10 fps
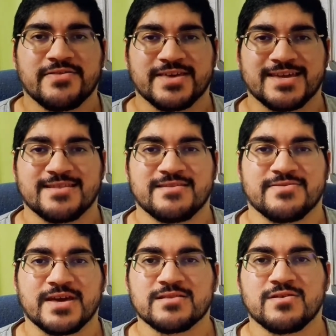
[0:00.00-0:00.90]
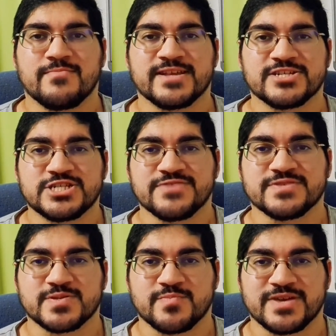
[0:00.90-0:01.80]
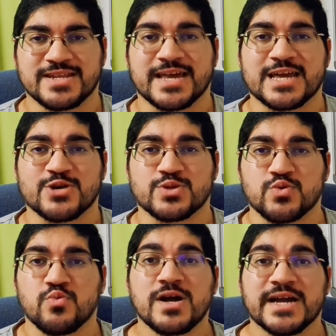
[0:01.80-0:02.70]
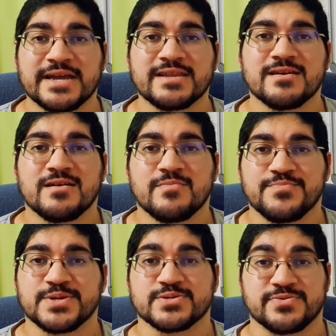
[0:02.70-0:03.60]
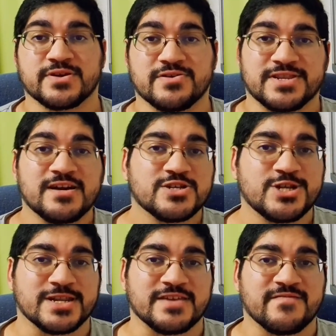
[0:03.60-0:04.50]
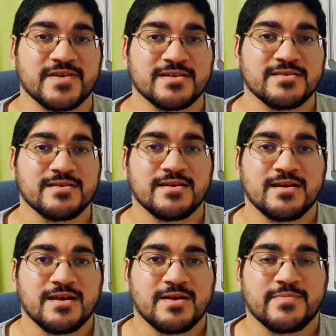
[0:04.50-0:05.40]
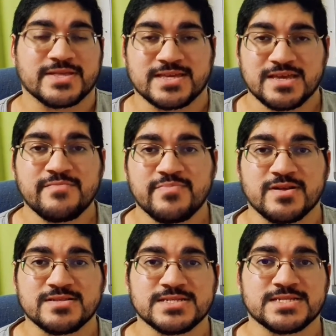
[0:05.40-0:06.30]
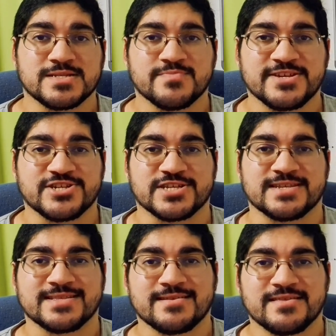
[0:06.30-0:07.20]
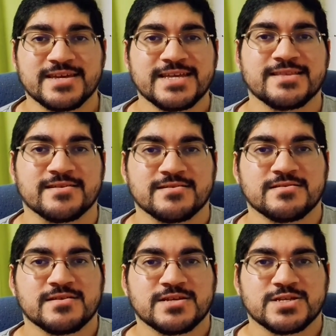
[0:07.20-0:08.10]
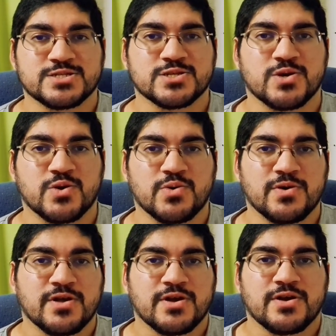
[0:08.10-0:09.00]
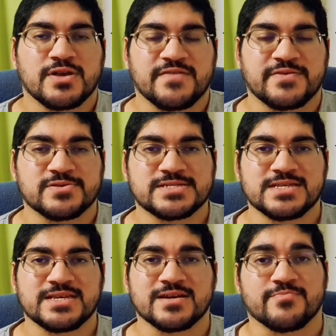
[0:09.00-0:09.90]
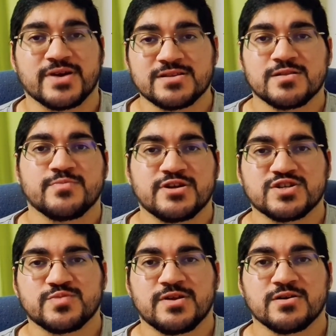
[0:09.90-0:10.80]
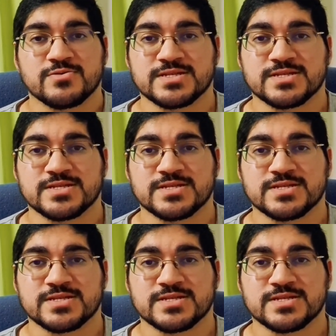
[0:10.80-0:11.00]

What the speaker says: then that complex shifts from being narrow to wide because of the conduction defect. But the impulse is still being generated in the atria. So if you see a bundle branch block or